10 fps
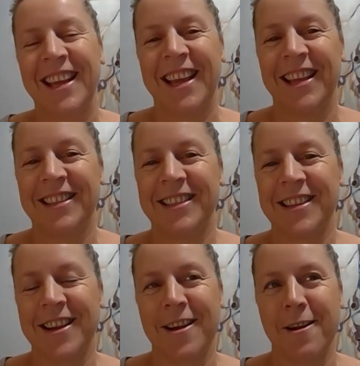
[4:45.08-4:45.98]
and
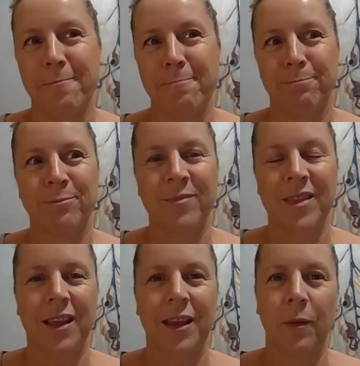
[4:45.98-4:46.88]

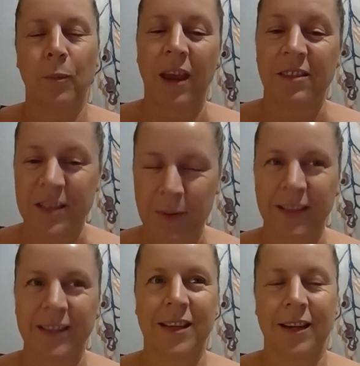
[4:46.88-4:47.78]
pay
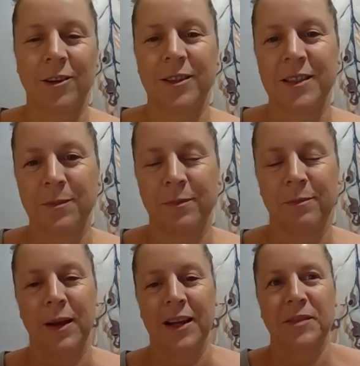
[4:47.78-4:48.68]
respects to elders
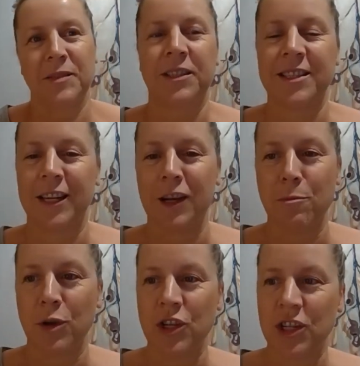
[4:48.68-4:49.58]
past, present and
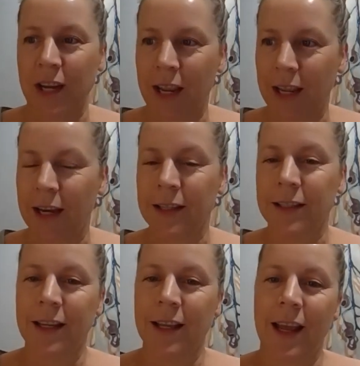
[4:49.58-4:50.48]
emerging here,
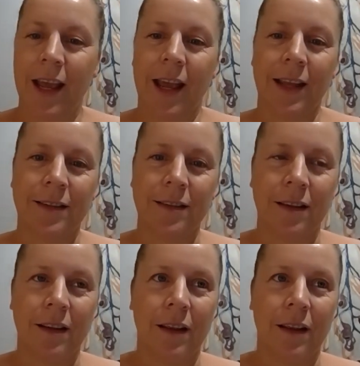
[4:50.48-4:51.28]
and